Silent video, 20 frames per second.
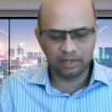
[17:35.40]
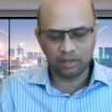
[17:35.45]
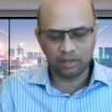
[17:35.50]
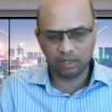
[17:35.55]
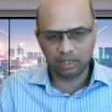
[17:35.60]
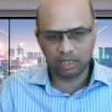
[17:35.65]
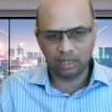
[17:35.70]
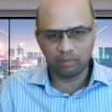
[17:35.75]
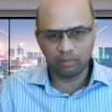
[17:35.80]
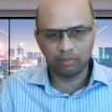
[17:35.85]

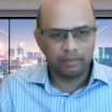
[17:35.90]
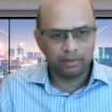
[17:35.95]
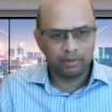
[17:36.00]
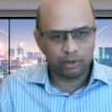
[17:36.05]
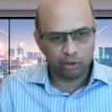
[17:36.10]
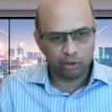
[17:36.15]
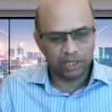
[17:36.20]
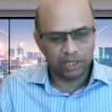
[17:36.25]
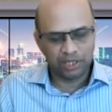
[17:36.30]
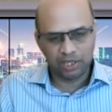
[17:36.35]
dot com
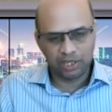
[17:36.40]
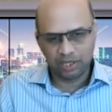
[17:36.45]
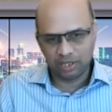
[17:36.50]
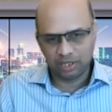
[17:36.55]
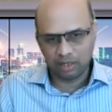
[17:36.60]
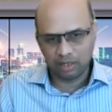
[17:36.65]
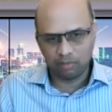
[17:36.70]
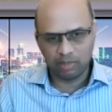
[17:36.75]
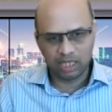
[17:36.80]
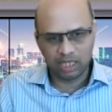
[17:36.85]
to
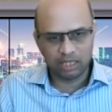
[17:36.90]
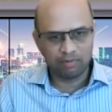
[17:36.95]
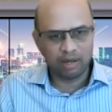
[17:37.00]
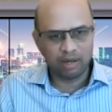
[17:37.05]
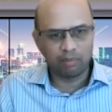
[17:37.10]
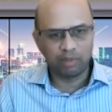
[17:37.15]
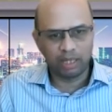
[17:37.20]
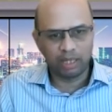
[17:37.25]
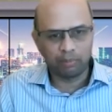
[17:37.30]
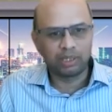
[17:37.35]
register
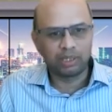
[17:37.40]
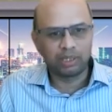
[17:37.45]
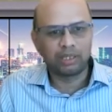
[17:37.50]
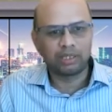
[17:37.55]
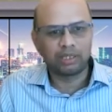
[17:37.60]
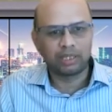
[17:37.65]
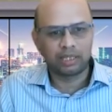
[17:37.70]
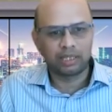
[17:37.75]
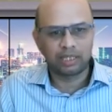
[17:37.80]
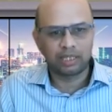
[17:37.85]
multifamily A P three
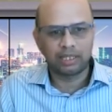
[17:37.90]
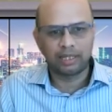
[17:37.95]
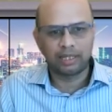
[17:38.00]
sixty